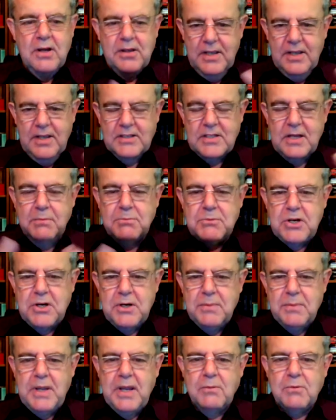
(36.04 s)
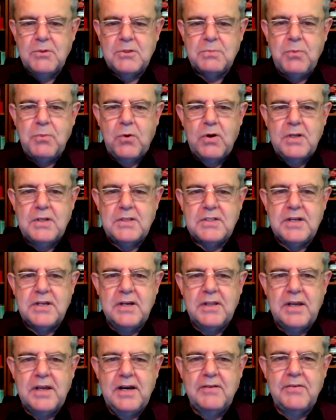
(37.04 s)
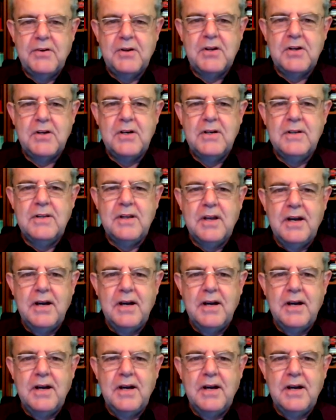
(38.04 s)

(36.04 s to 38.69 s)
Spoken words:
yes, I'm Jeremy. I was born in South Africa,